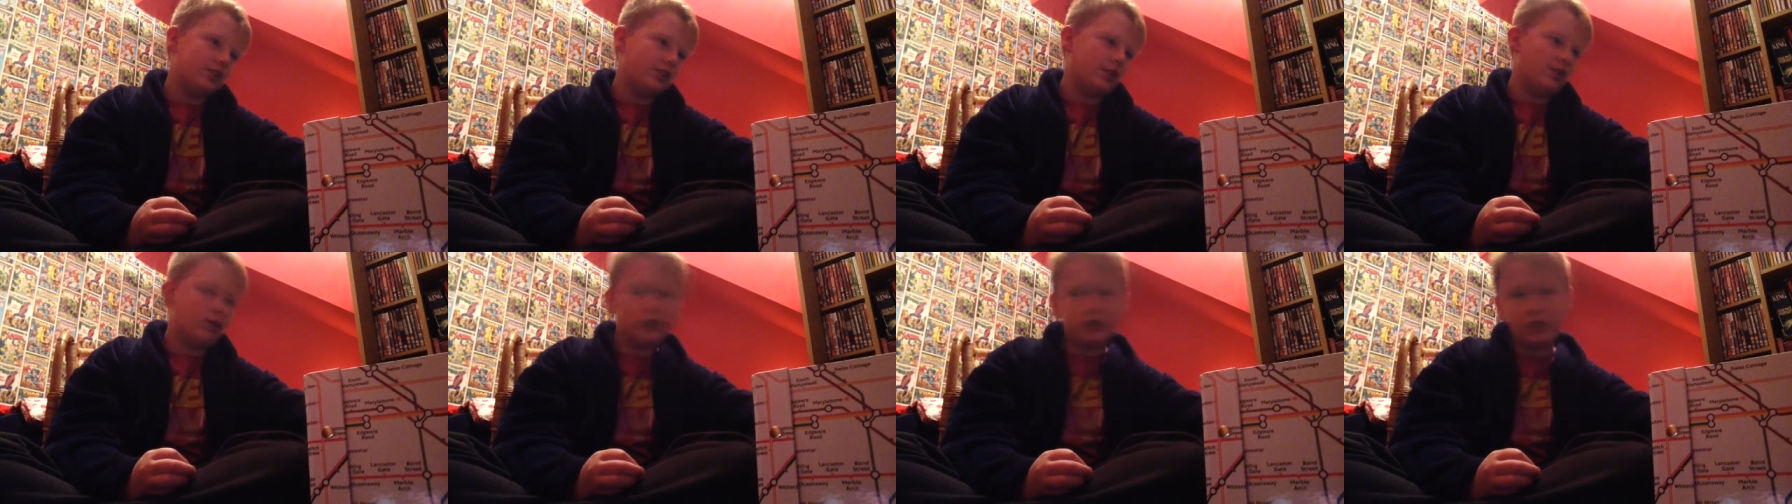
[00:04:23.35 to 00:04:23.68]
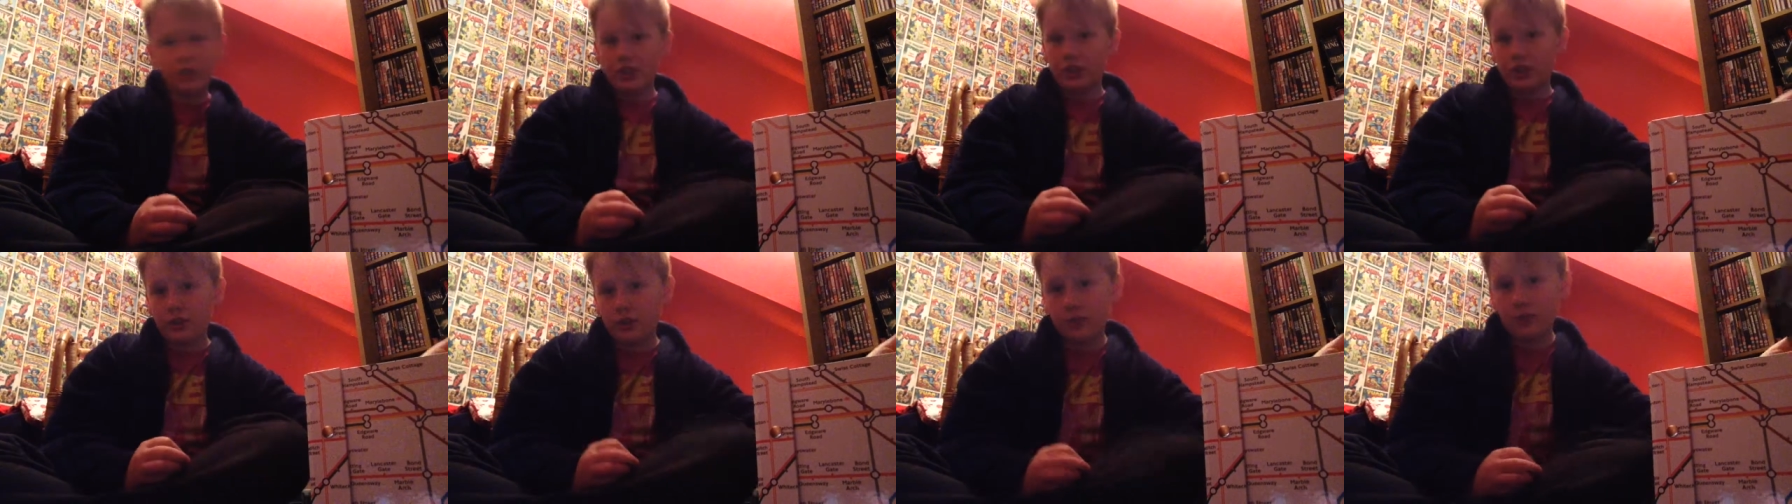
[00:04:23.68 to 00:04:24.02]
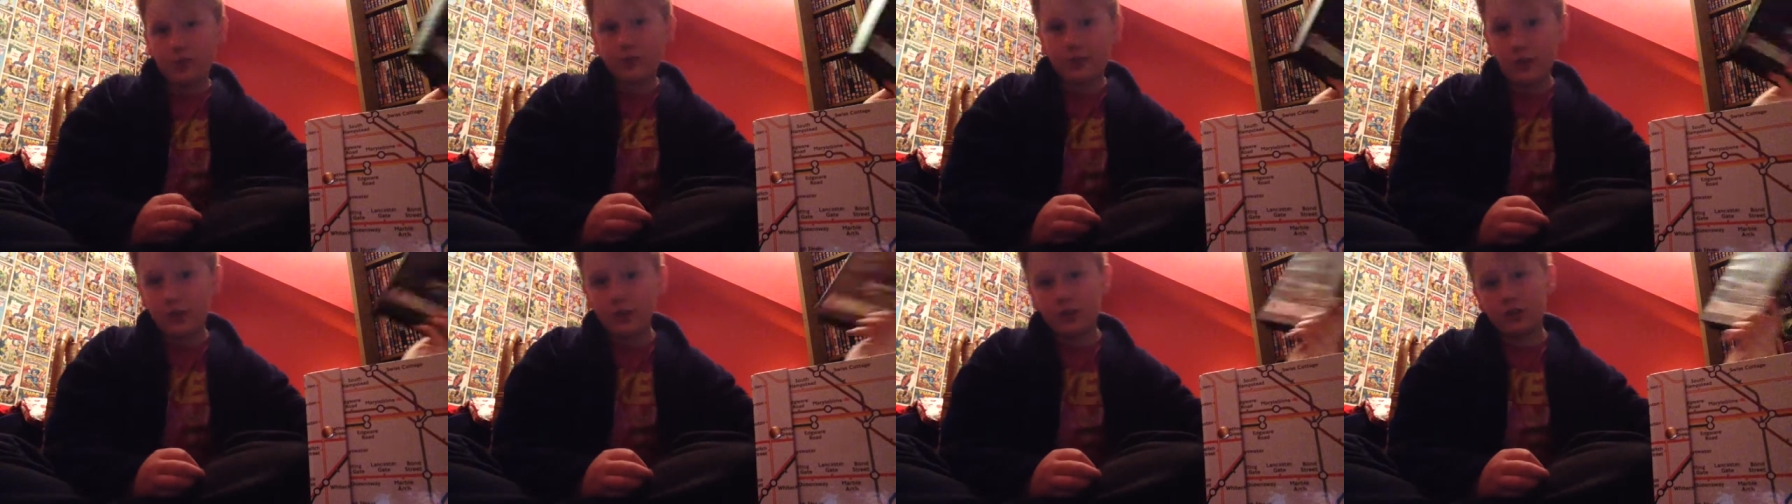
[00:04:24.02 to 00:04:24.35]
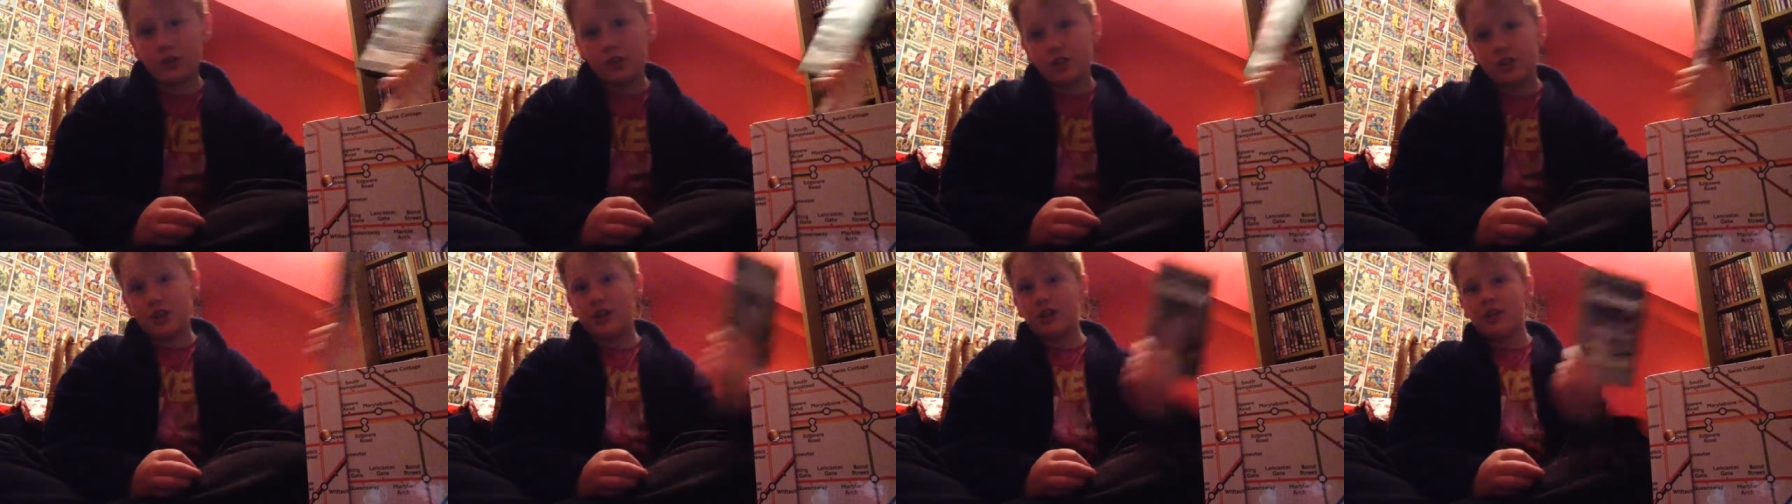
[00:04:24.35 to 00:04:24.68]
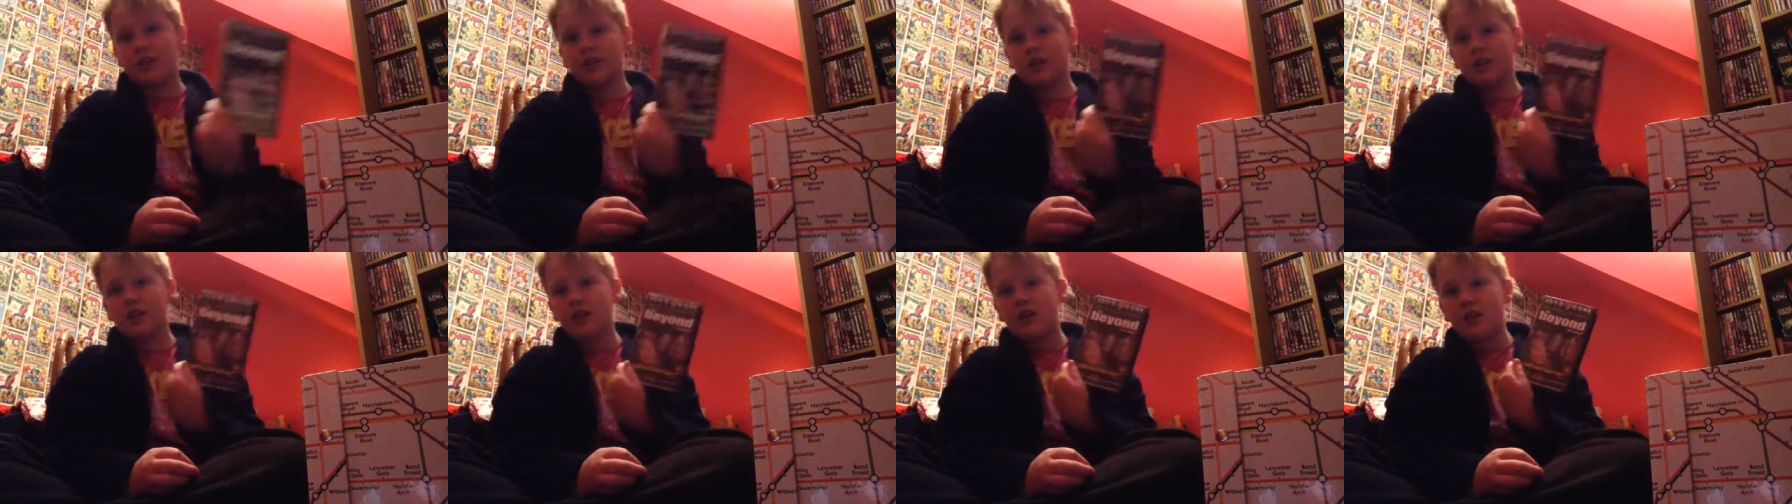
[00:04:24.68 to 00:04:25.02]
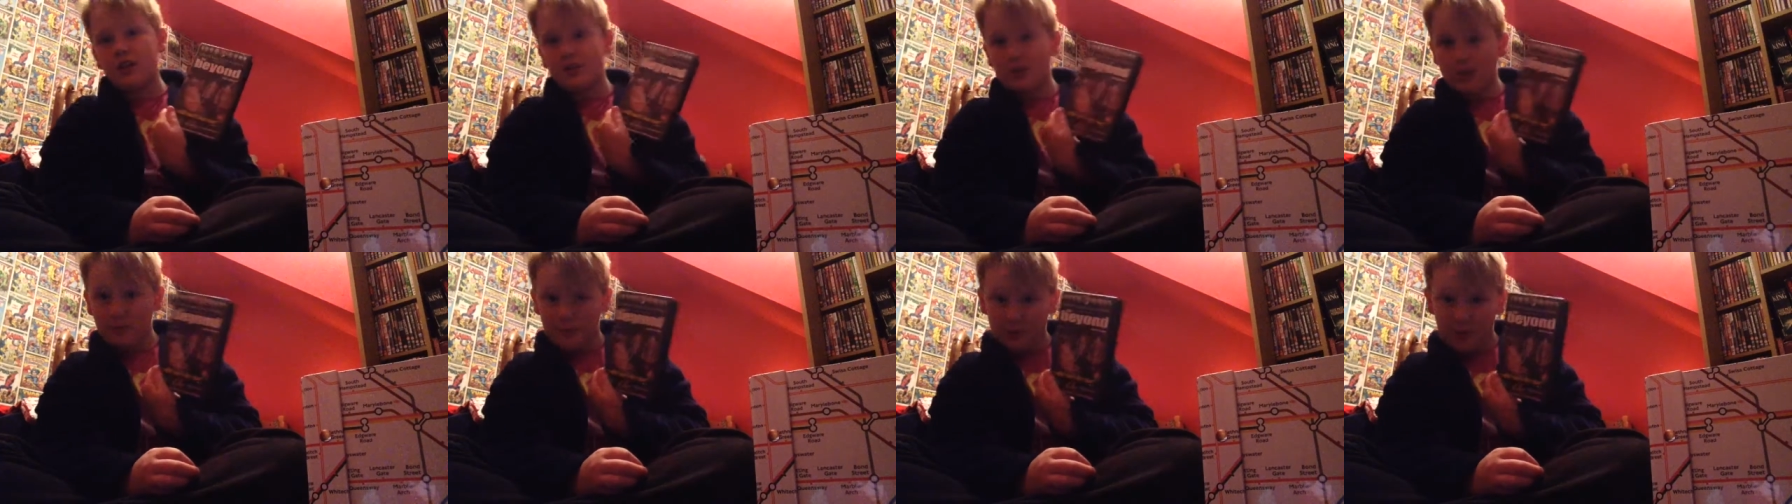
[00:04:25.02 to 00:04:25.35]
Lucio Fulci's
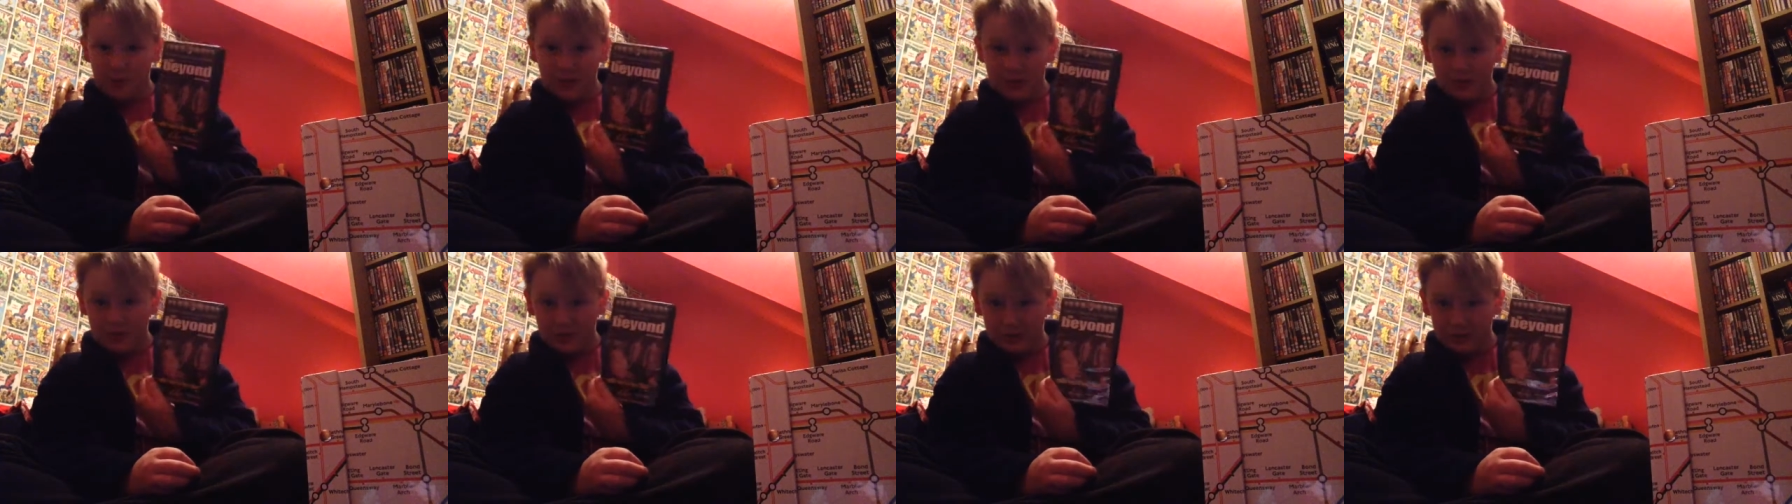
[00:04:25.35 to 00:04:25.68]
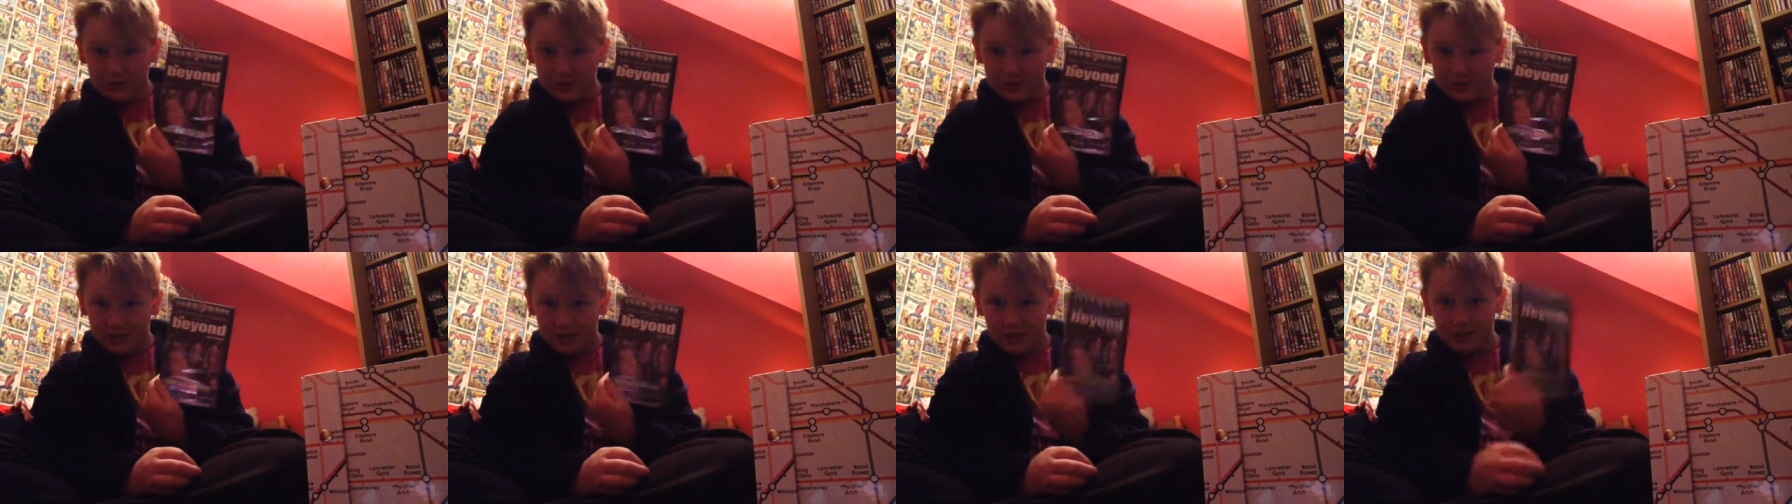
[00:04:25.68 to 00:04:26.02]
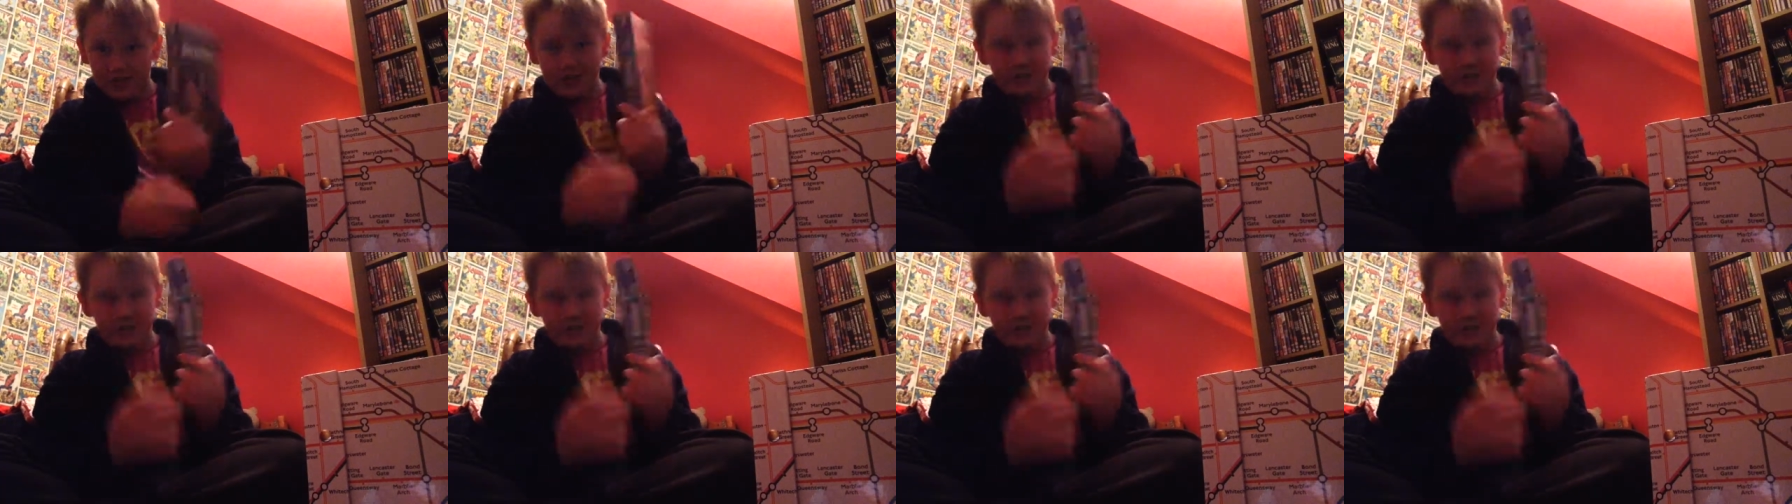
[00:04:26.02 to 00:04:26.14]
The Beyond.